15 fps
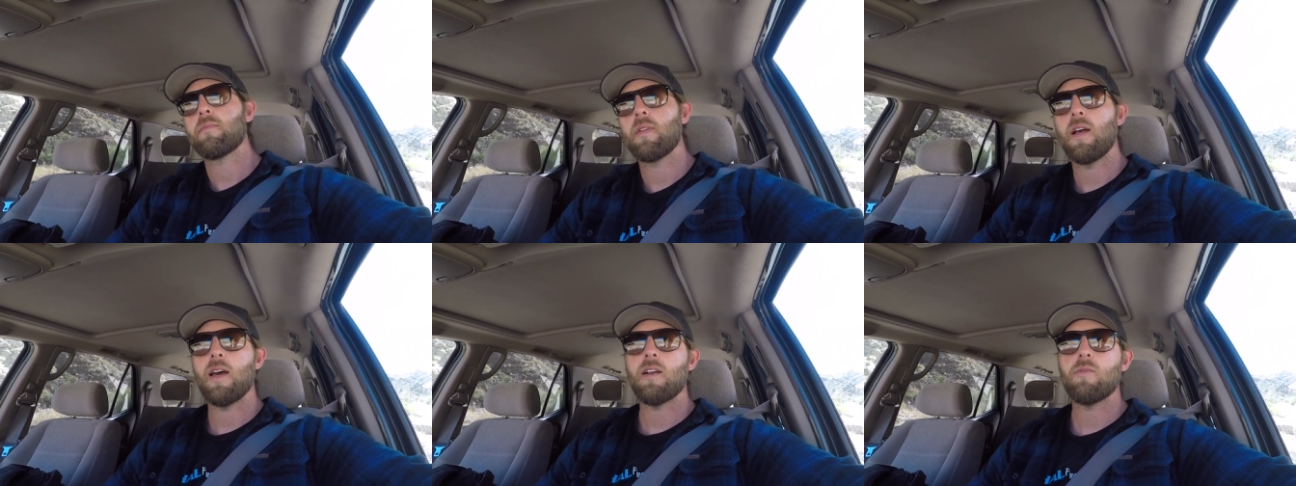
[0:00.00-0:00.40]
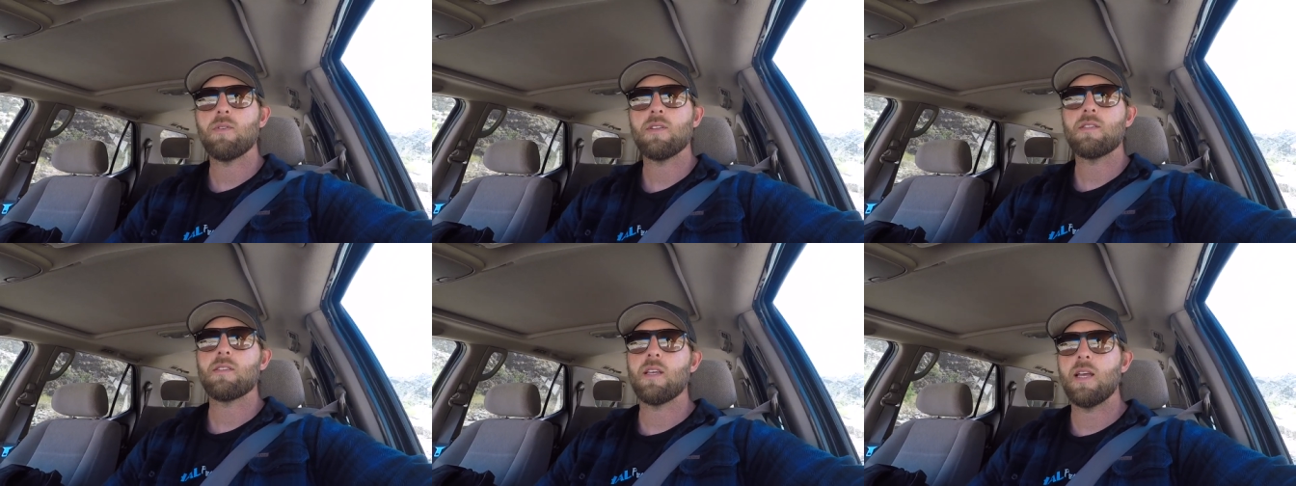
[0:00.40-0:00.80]
I don't want to
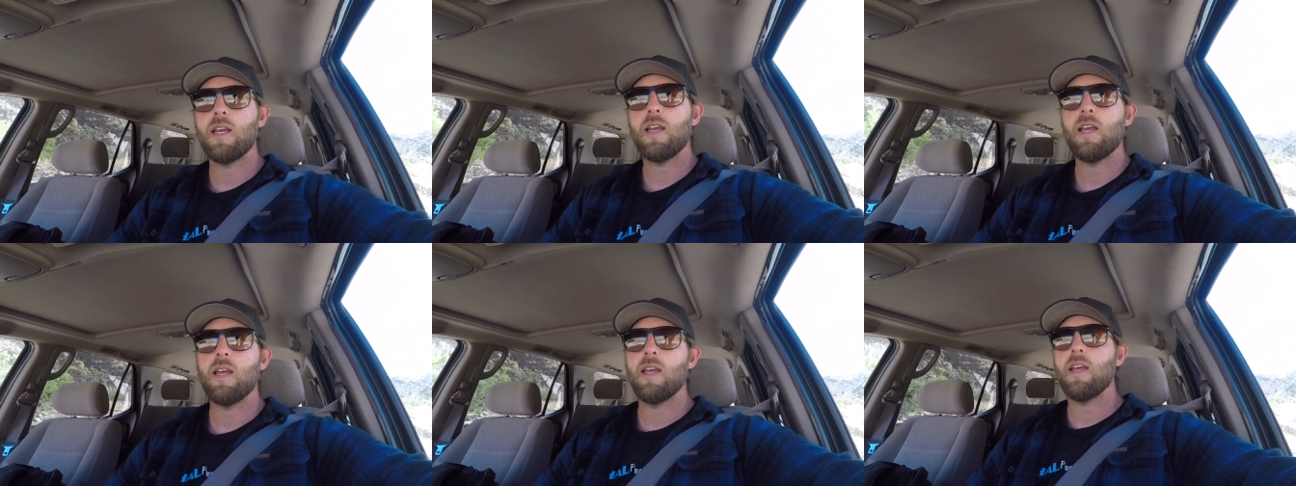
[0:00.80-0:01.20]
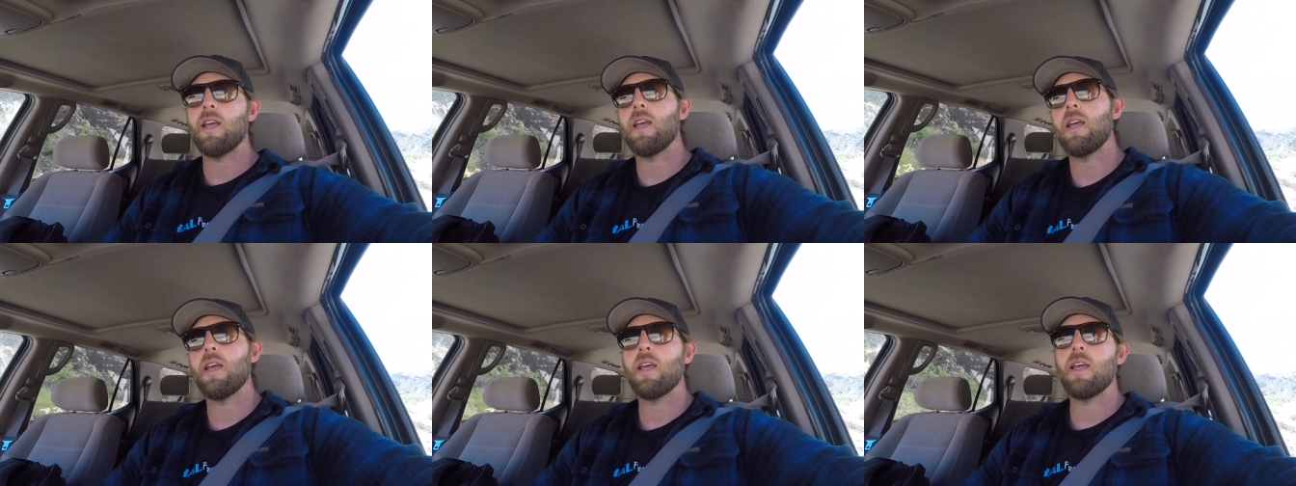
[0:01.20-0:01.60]

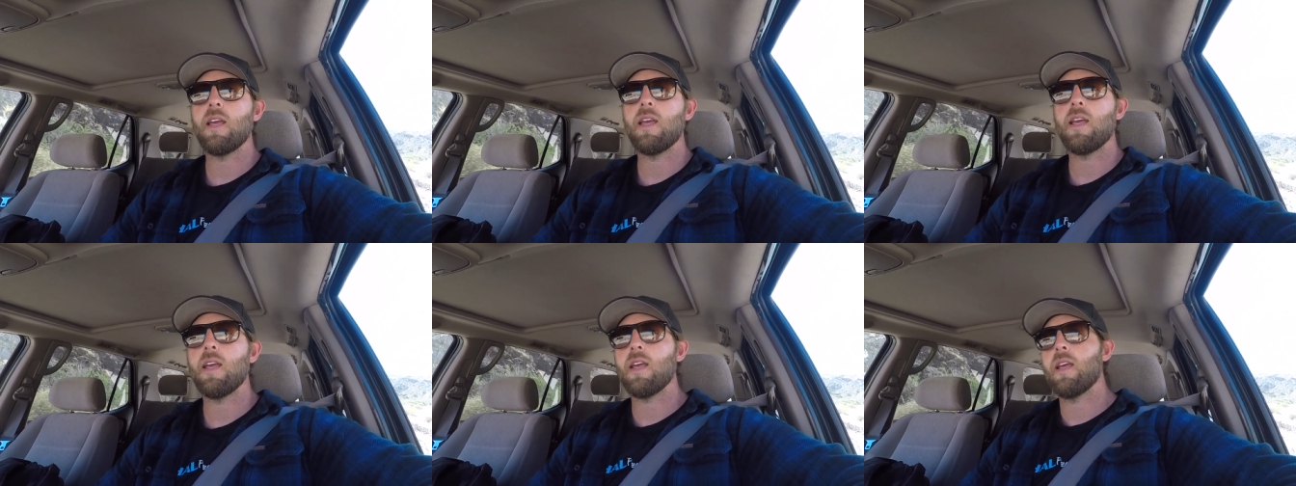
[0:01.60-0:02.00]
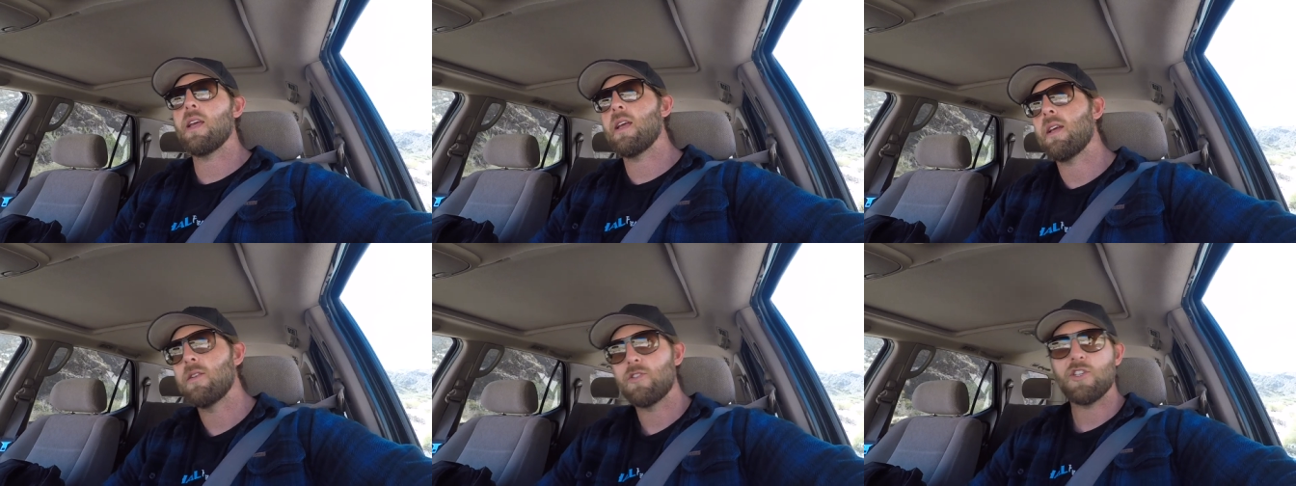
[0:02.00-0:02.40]
say
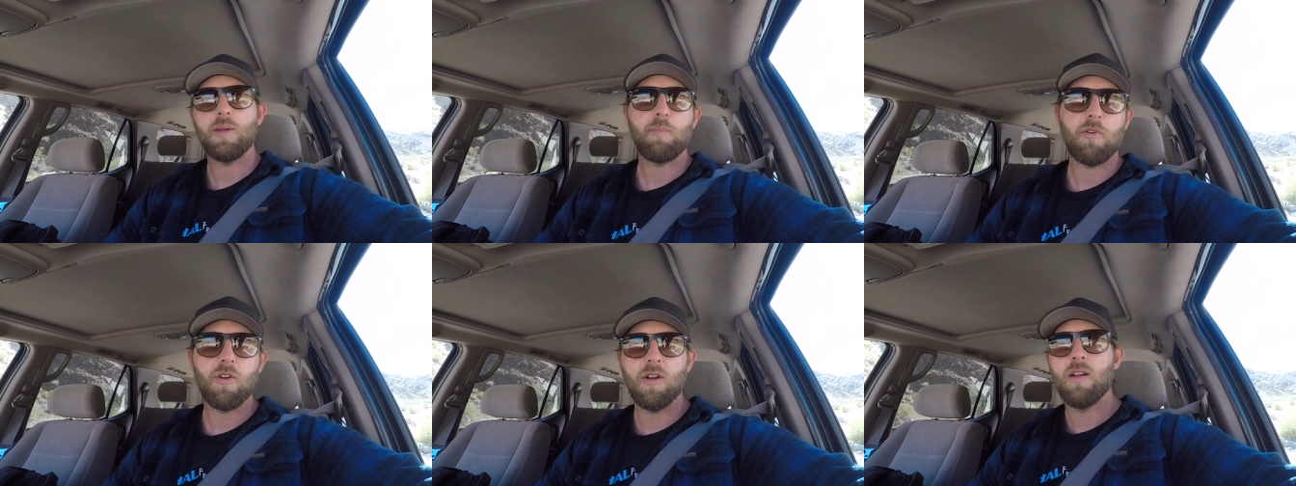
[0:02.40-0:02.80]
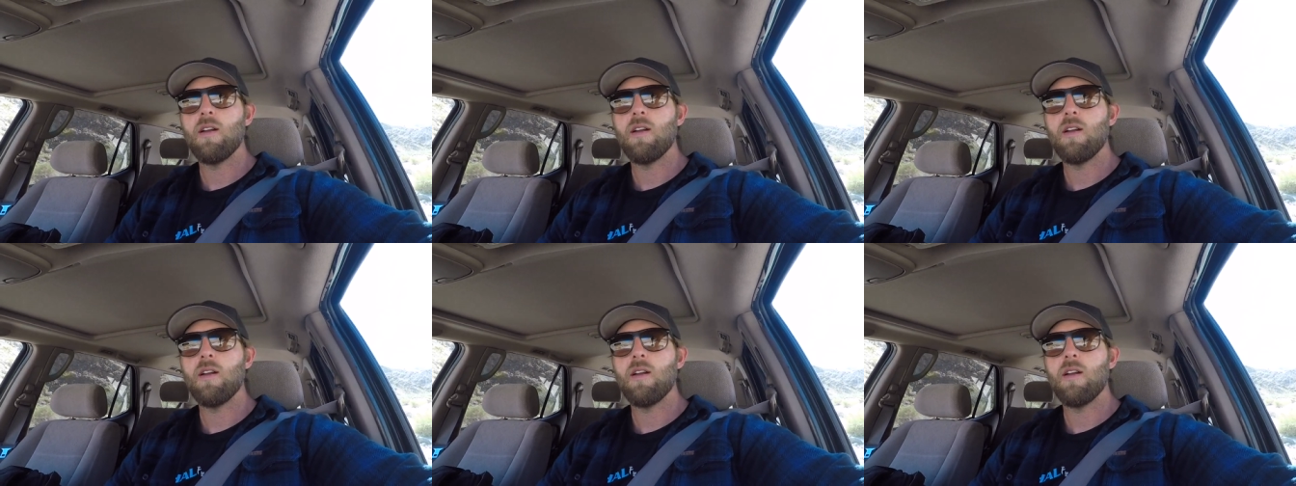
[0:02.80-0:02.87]
cheaper,